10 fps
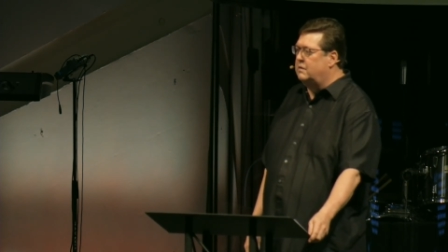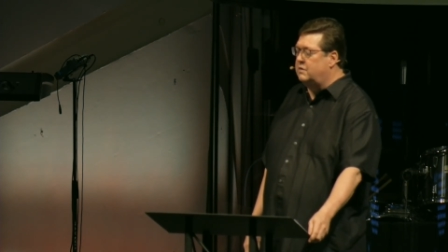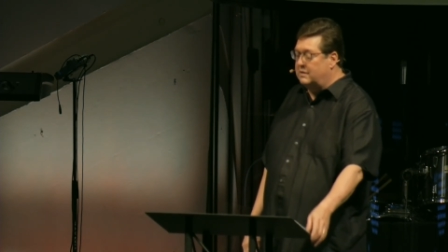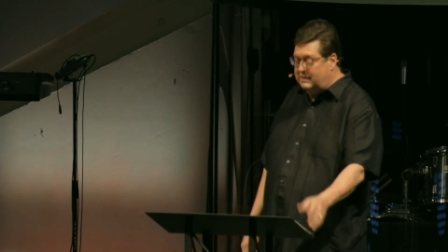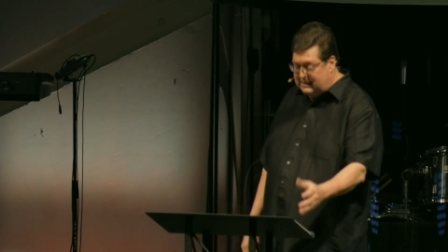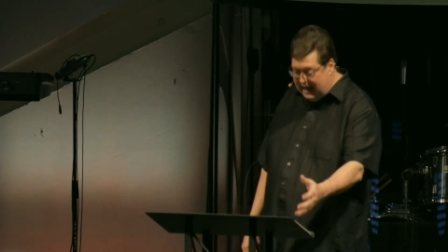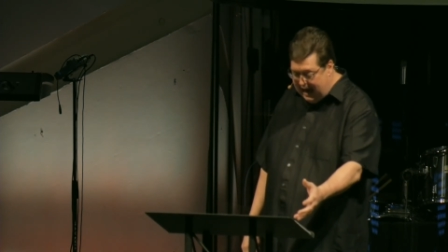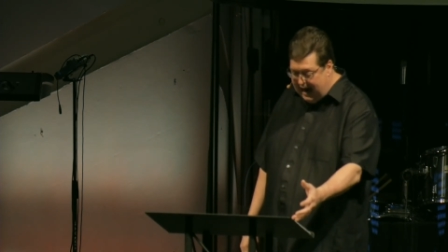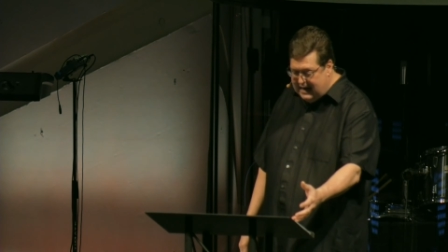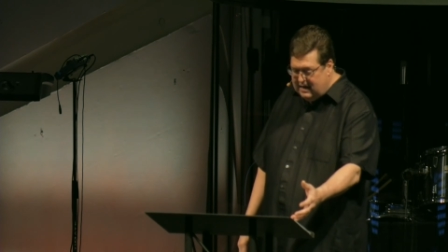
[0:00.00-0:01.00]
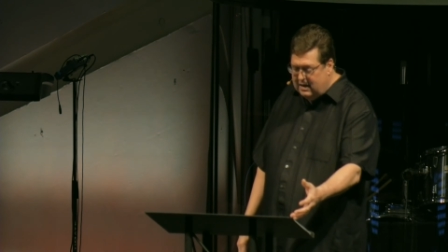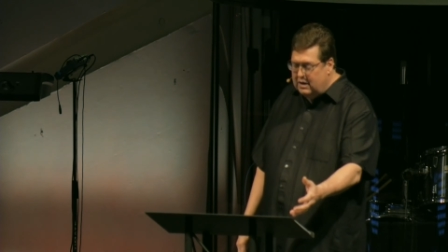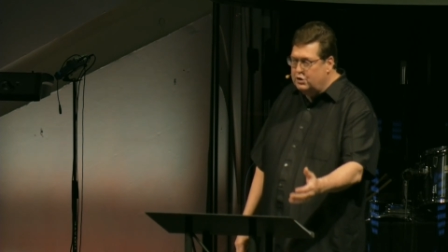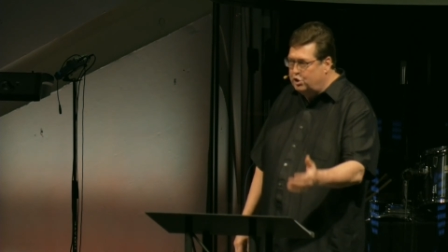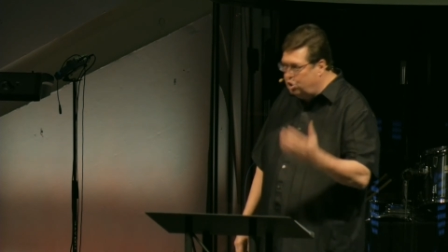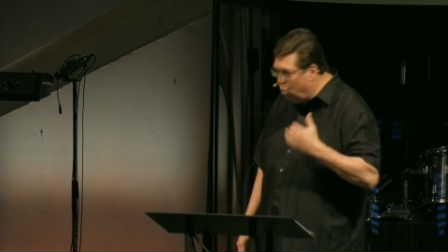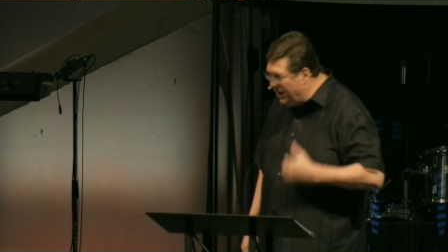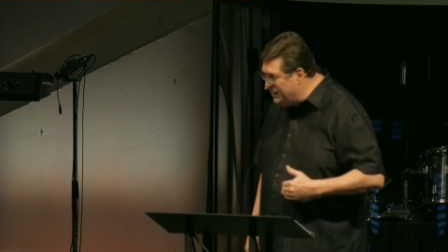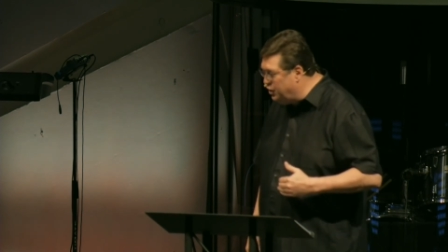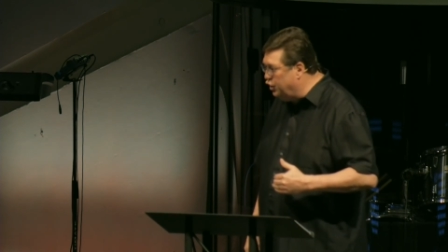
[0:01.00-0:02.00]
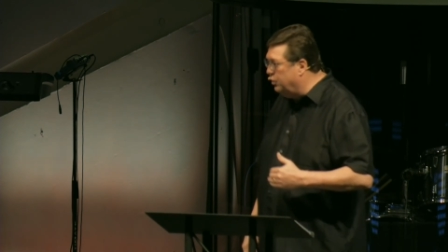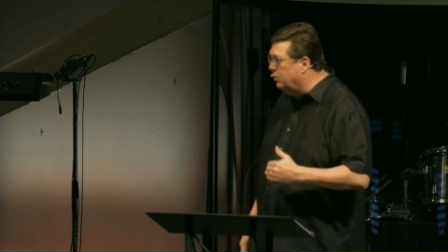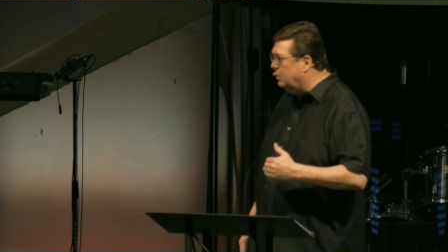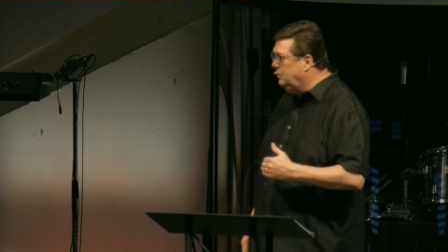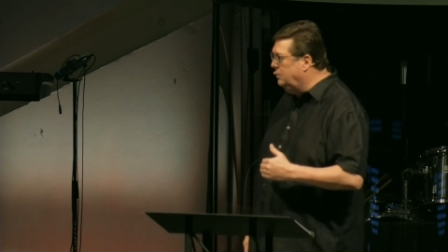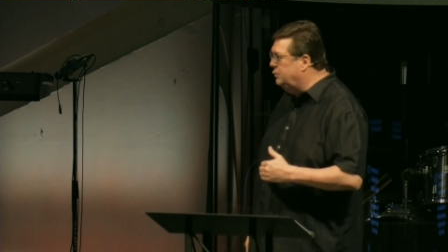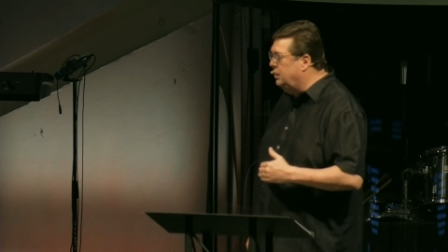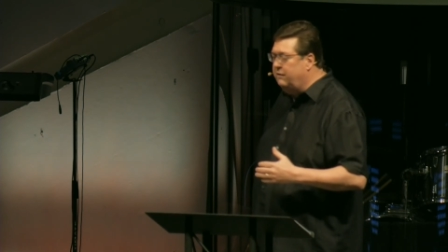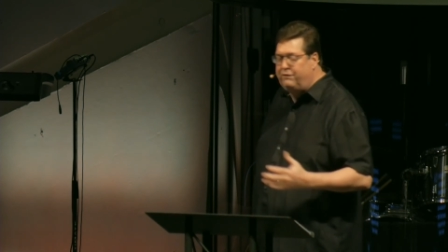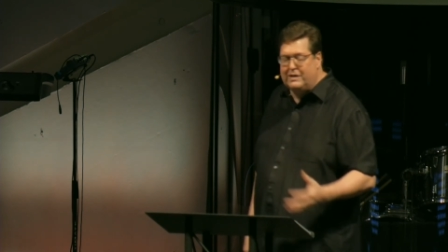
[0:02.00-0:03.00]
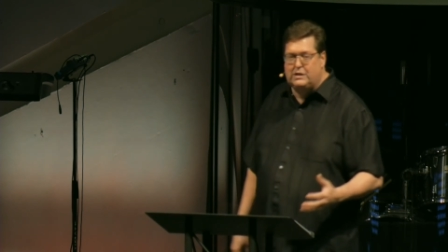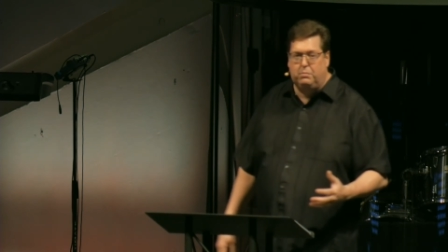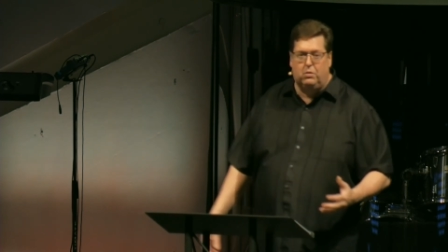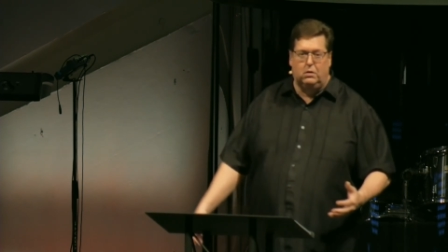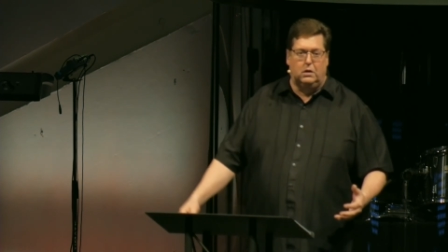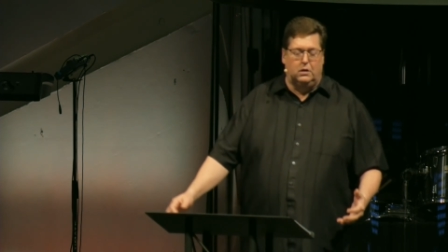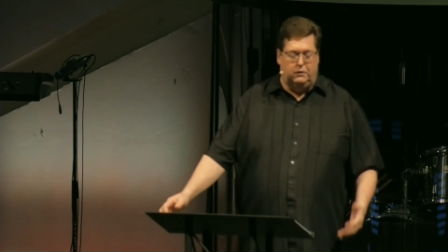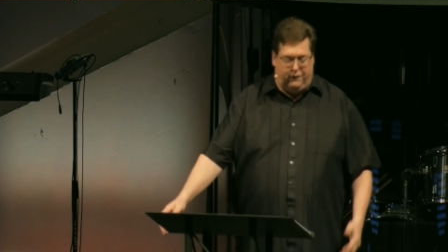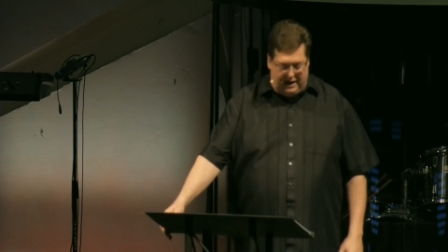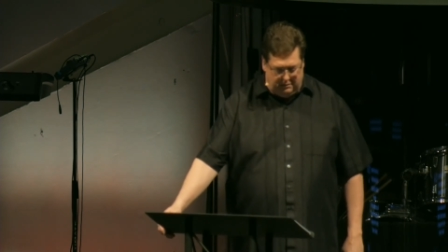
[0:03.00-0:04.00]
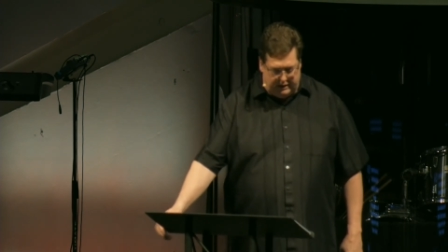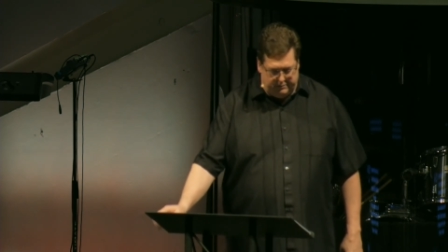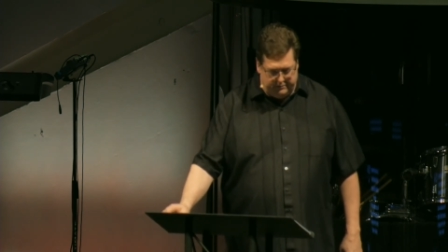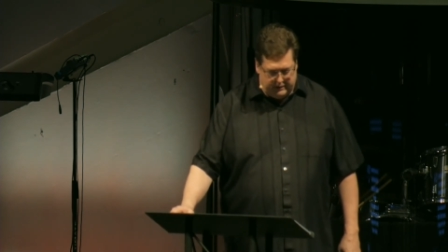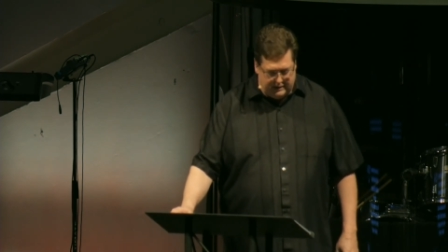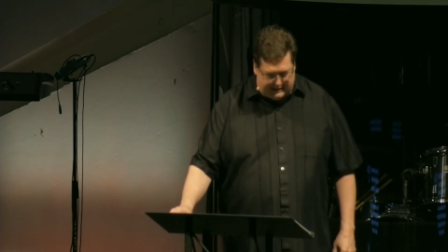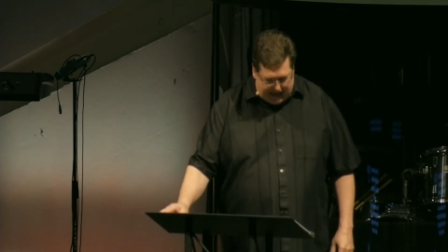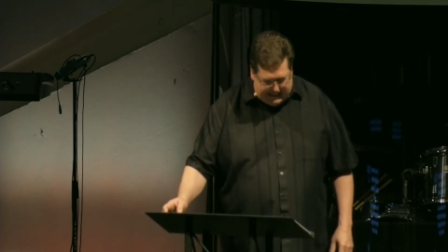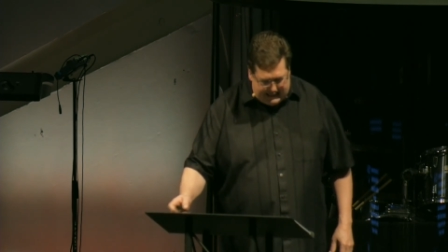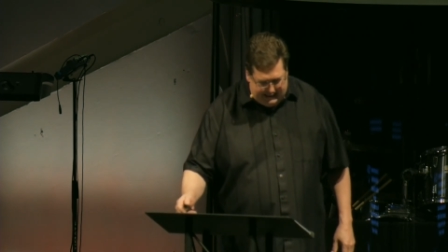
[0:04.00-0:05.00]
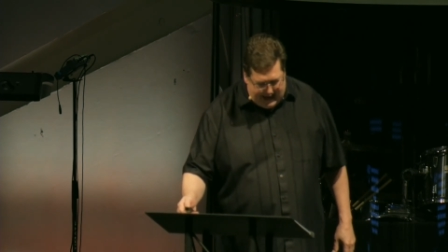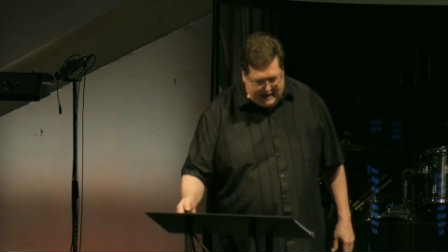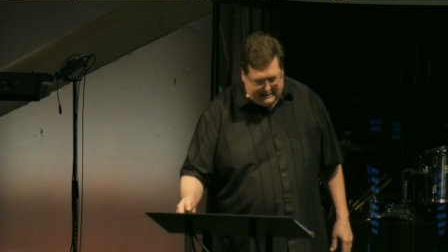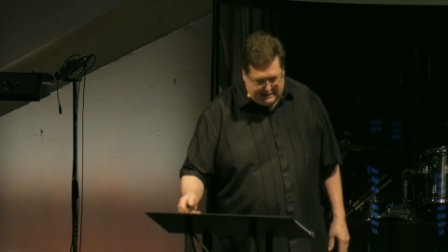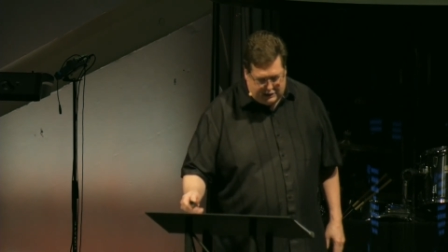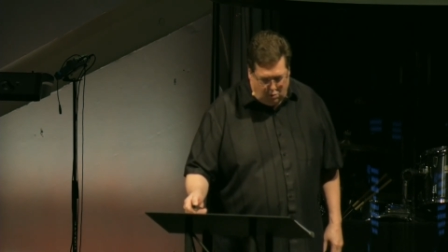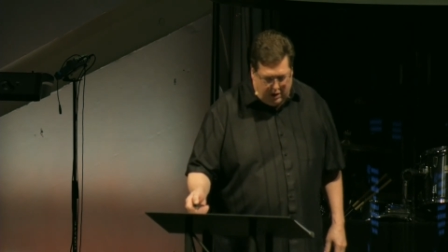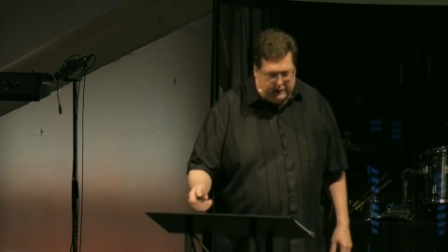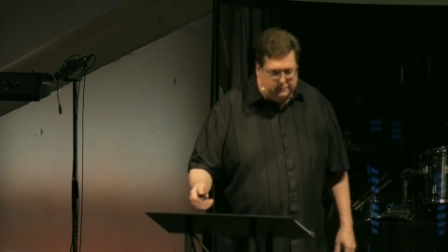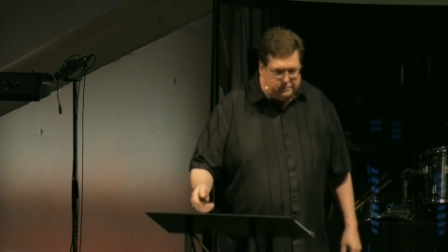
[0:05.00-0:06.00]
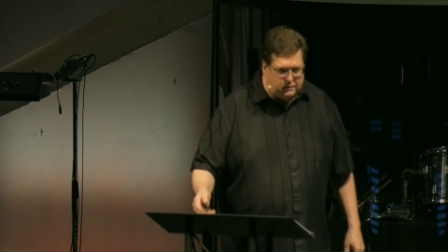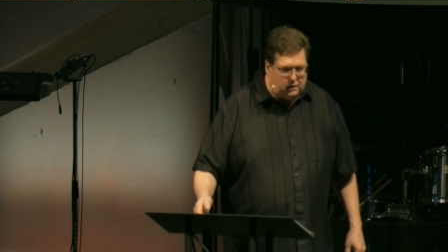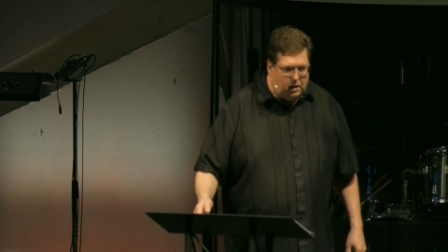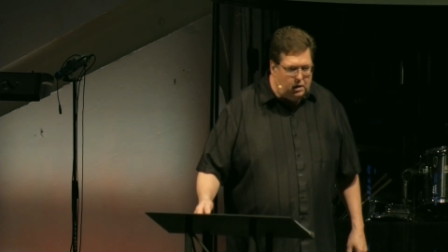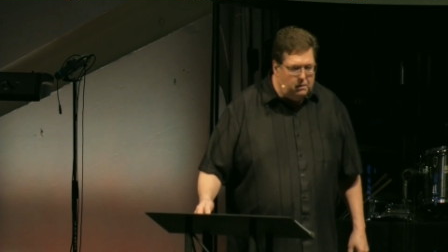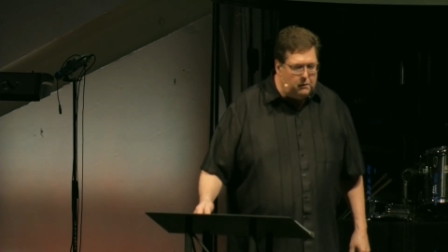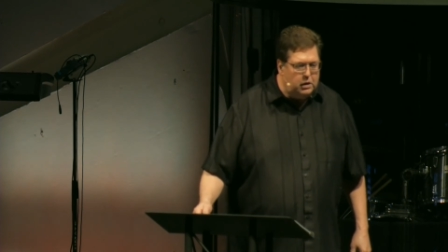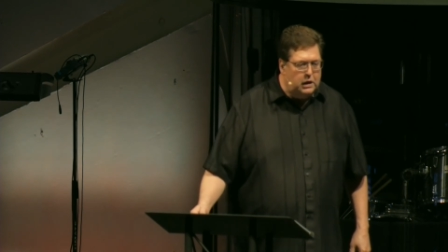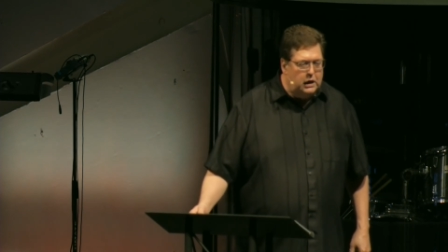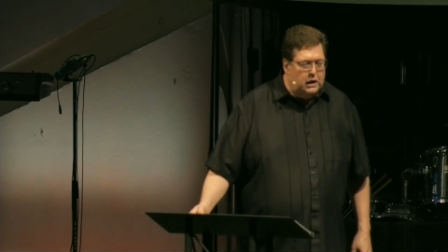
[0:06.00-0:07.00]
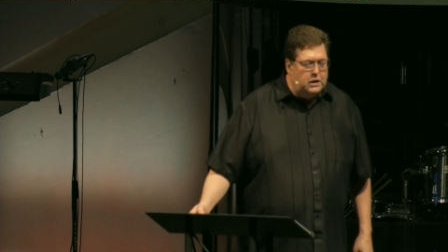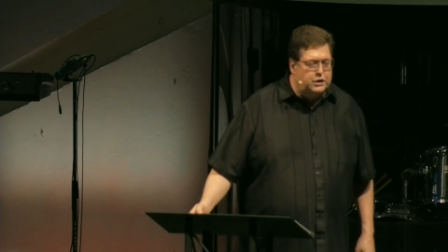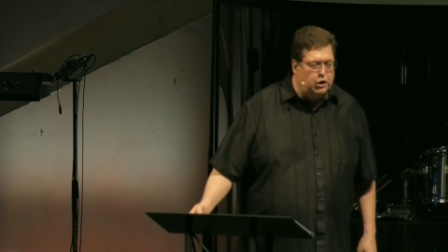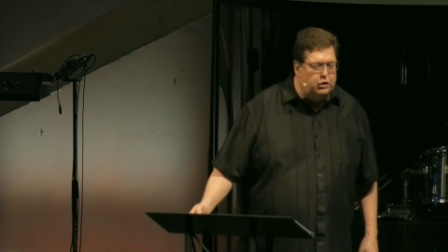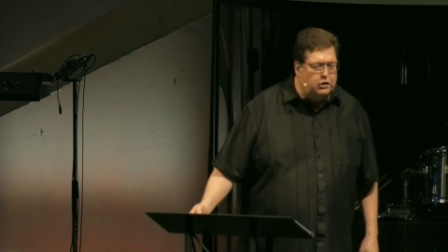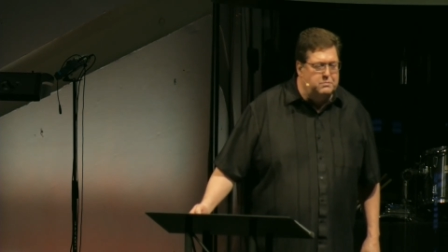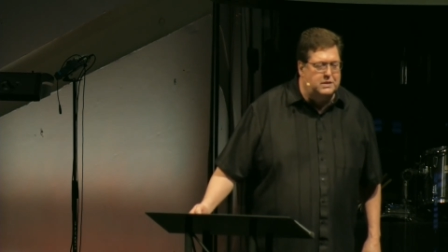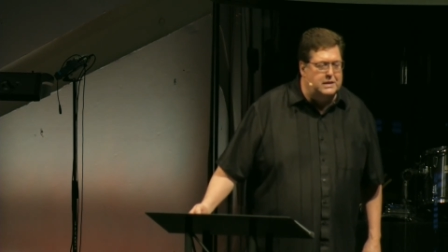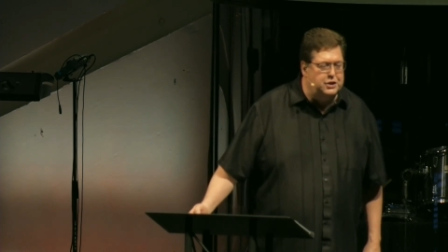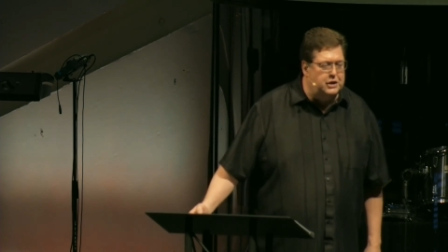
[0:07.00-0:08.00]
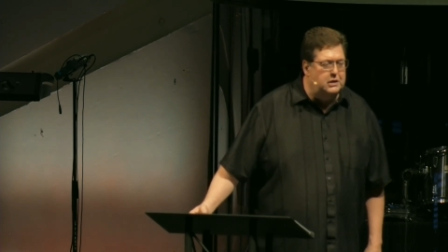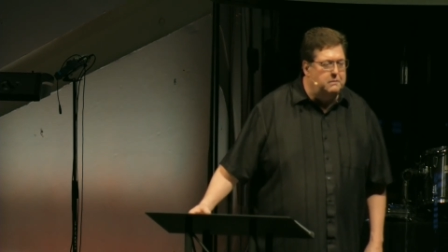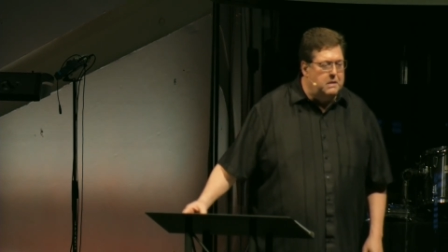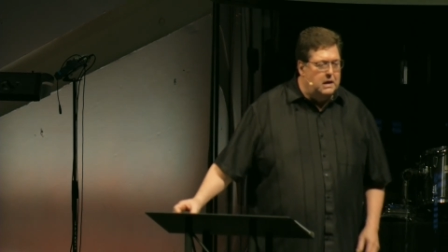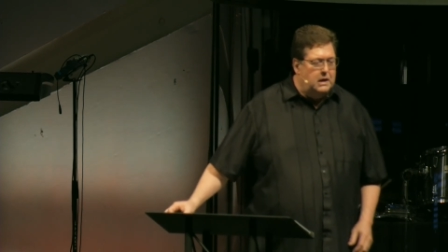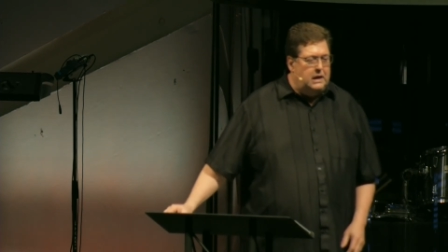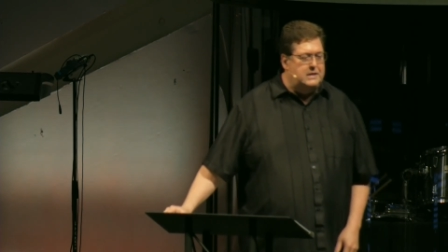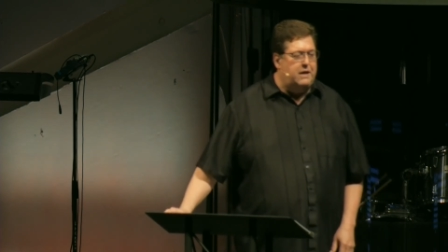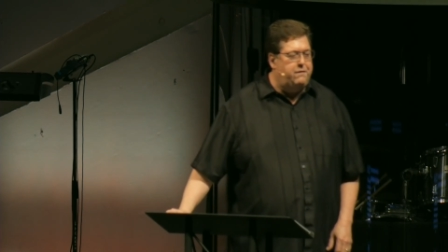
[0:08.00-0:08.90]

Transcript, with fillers: So the sign joined you to the visible family. Second and last this morning, circumcision is a